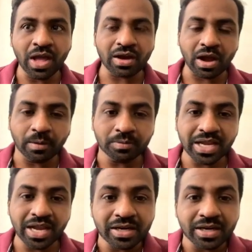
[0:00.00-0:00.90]

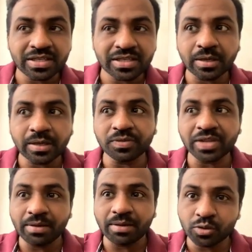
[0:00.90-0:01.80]
Ramsay-Hunt syndrome
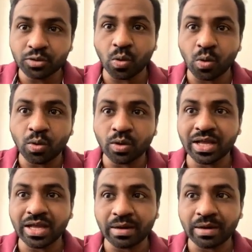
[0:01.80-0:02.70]
type 2 or
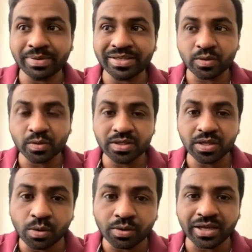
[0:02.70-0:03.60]
the herpes
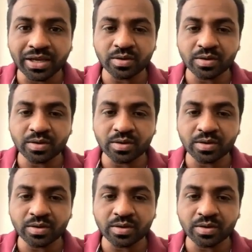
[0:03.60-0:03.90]
zoster oticus.